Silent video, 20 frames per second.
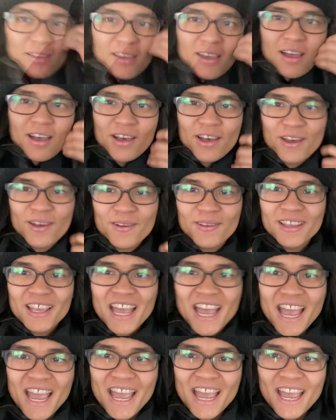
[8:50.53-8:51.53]

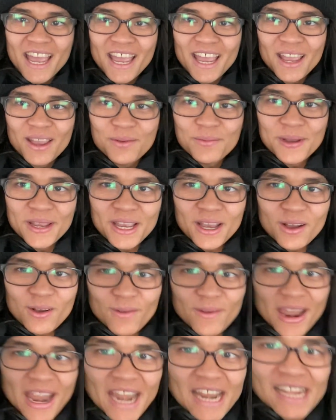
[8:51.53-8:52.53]
Okay, we
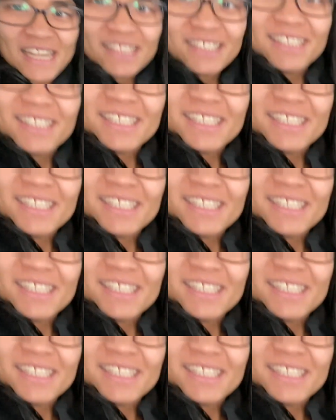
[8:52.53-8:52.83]
are ready to